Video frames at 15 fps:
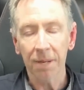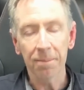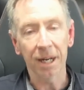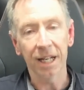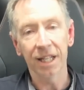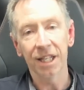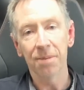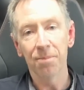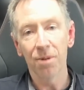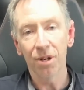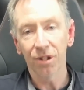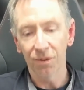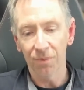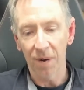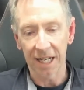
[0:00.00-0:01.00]
But in the
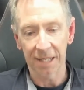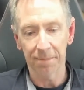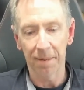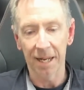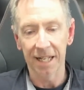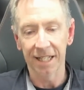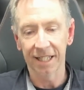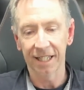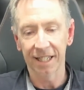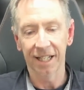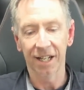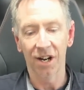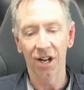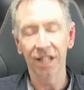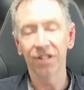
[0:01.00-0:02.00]
immersive wax space,
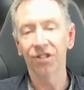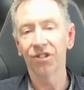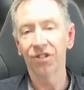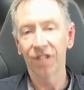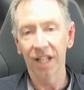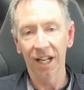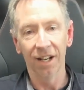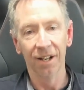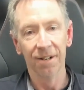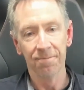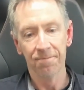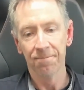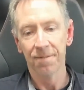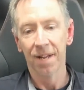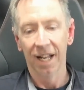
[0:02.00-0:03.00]

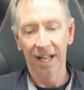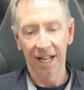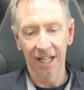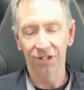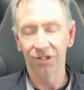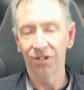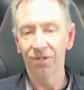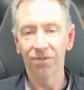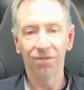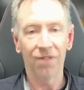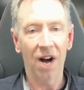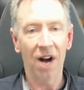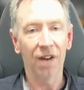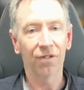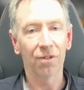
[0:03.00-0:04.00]
it's
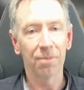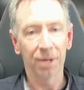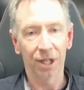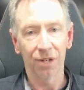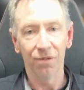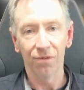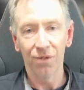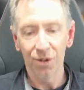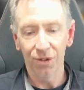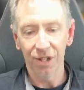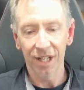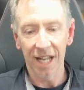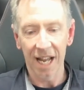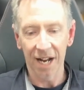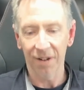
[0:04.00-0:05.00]
far from a
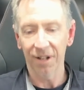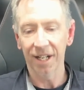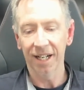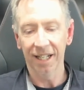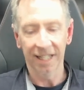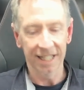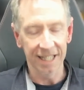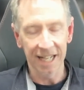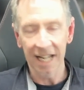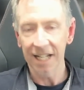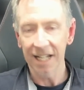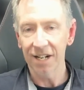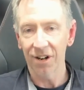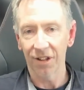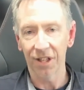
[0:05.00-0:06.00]
confusing area
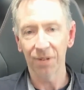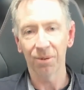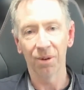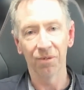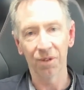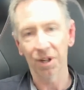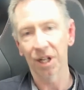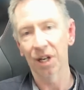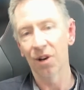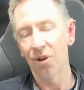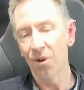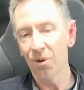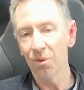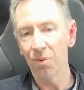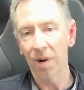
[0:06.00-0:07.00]
yet, and I think we're a very
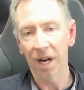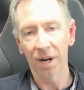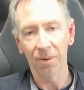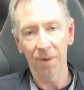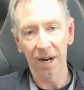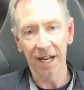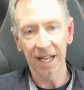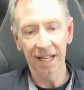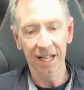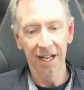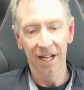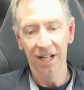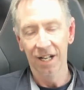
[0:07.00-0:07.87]
long way away